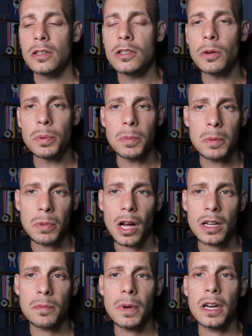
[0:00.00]

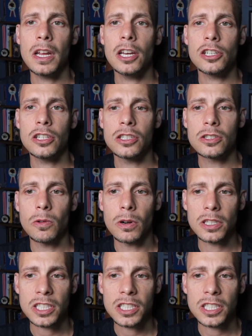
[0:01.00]
dopamine-blocking medications or